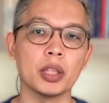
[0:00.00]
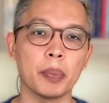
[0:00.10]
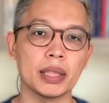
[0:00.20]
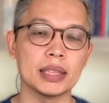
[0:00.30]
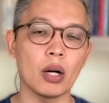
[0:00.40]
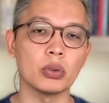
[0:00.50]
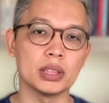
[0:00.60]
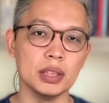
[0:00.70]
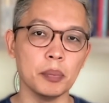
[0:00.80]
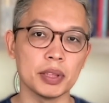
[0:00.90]
may seem like a
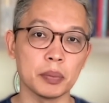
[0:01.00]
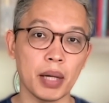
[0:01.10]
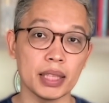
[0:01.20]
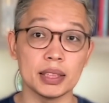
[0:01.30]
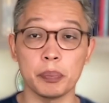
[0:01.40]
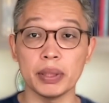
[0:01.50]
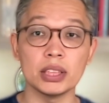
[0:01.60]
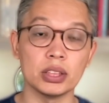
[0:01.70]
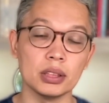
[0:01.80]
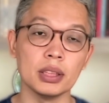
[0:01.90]
simple thing,
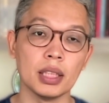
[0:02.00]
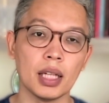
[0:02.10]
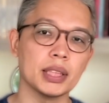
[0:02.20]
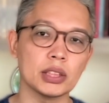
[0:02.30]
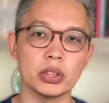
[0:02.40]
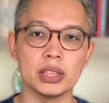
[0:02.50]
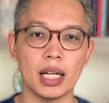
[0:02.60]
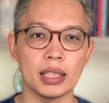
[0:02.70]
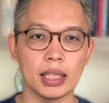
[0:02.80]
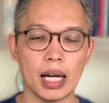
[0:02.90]
but if it
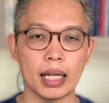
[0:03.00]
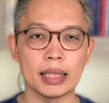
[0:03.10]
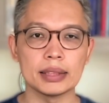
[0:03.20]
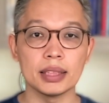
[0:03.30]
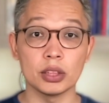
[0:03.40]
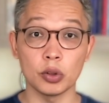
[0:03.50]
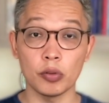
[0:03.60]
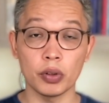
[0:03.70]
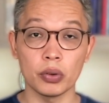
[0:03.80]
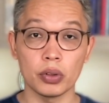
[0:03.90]
persists, it can be
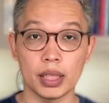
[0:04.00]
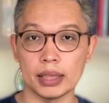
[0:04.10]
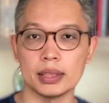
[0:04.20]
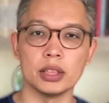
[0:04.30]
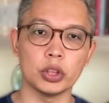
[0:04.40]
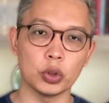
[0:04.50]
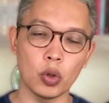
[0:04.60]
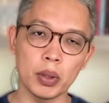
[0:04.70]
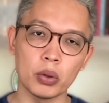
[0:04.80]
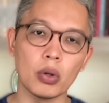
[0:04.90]
associated with
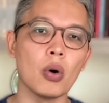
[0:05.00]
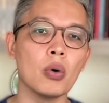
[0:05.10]
cancers of the